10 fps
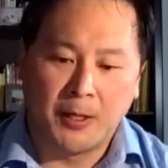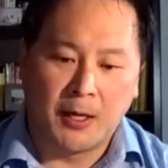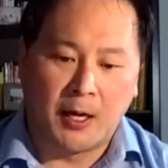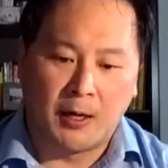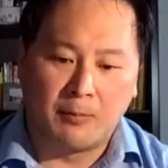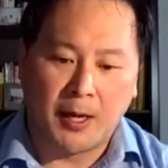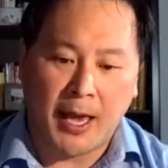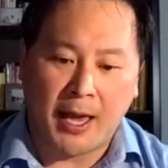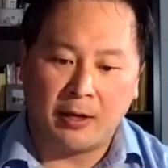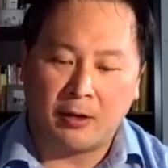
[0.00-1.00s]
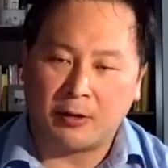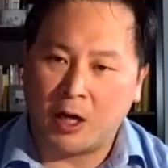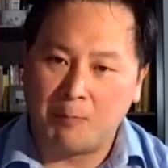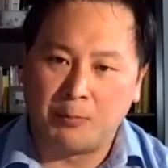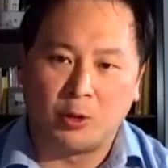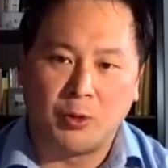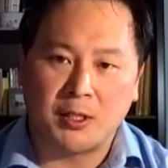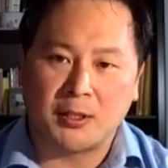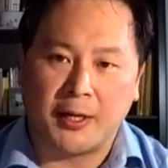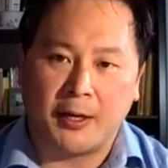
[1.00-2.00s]
And a couple of
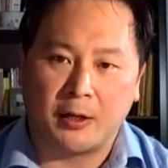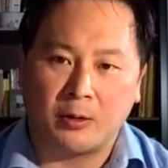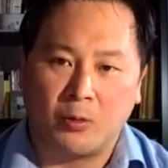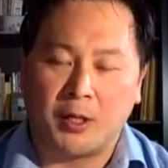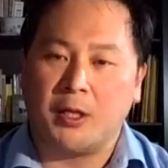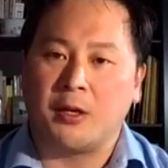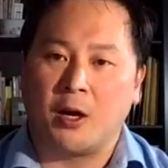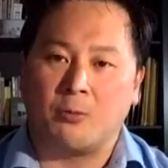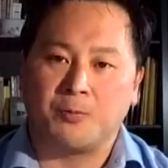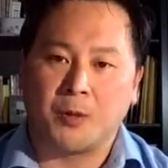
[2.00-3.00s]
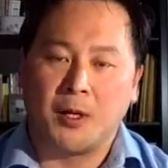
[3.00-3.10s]
weeks later, what do you know?